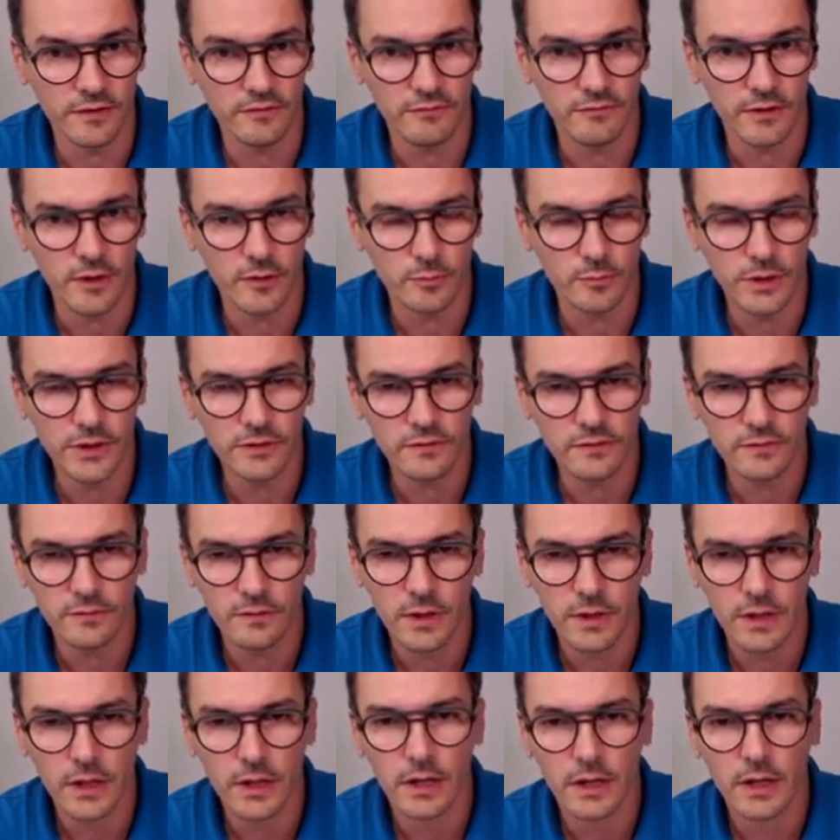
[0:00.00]

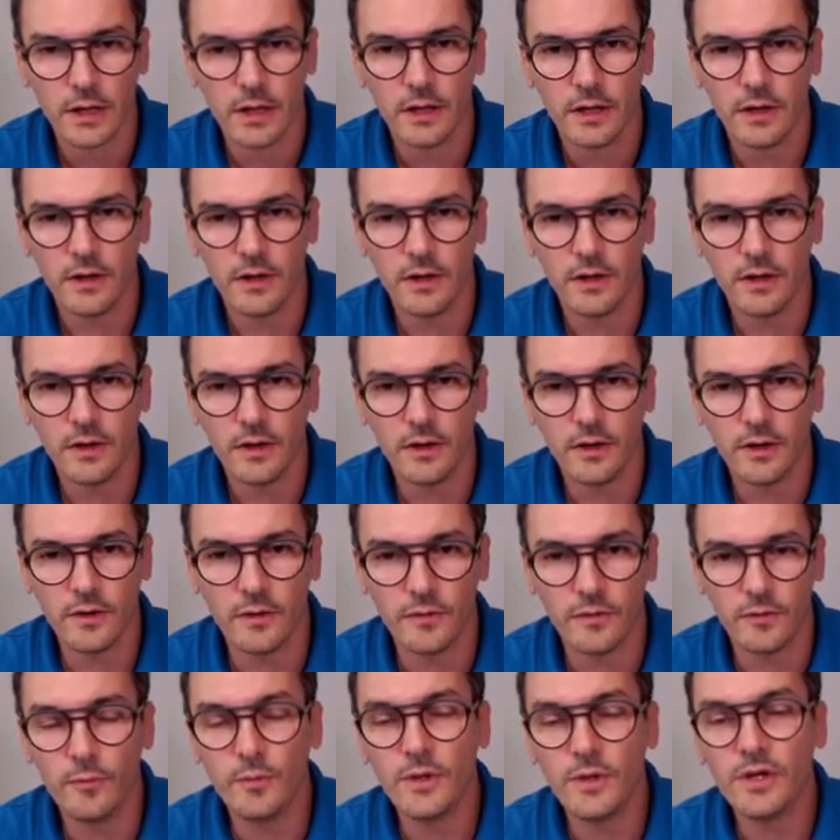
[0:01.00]
environments.
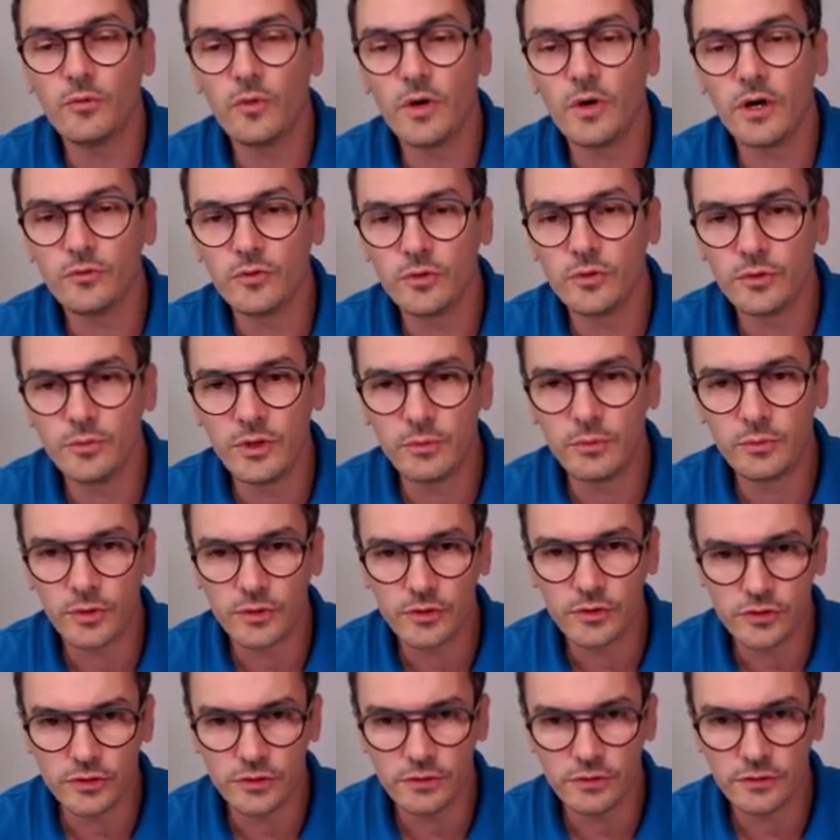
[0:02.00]
The main one would be
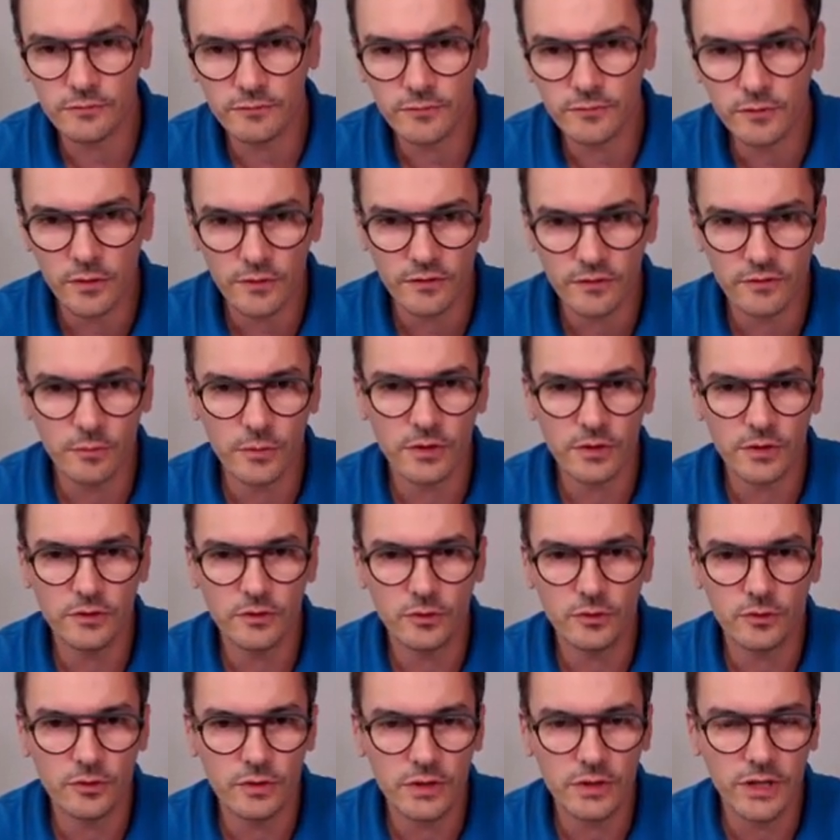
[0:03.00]
production, of course,
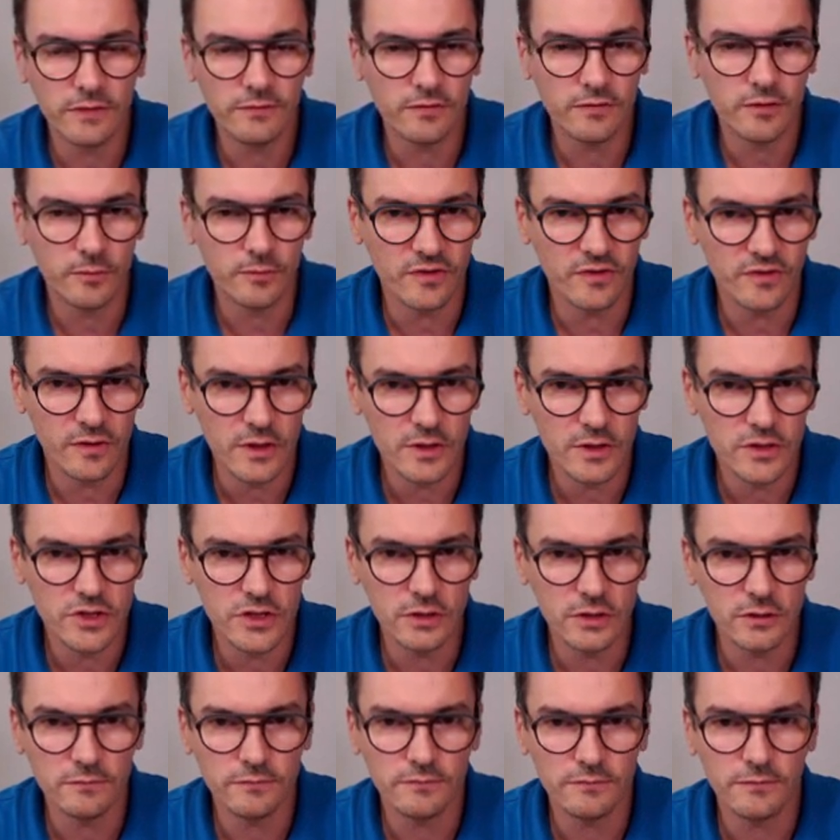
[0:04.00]
but you could have some
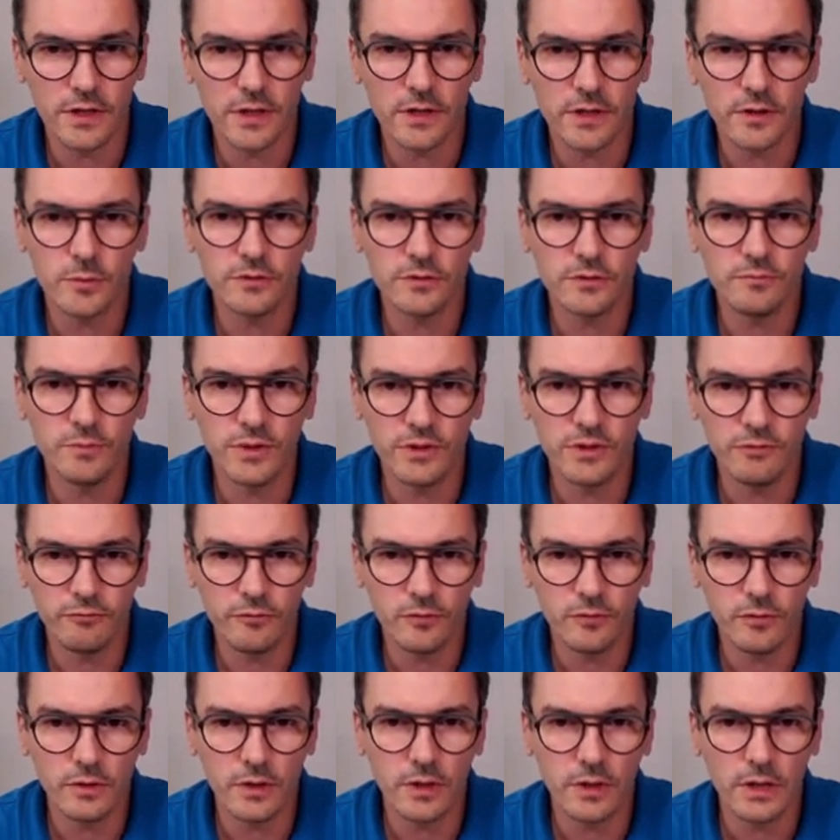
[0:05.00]
staging environment
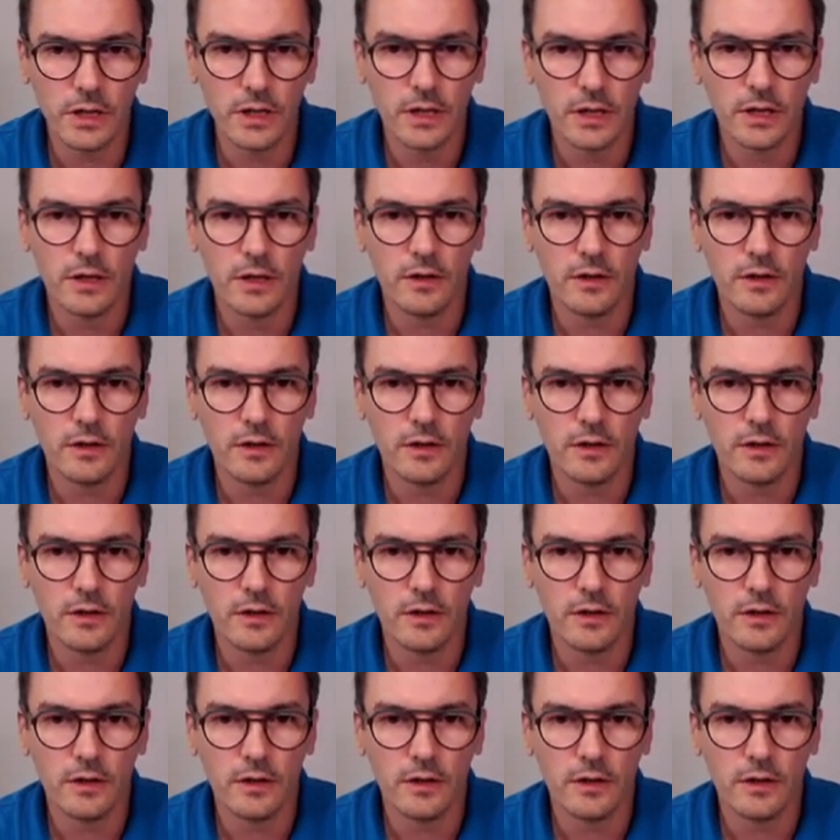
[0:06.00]
before.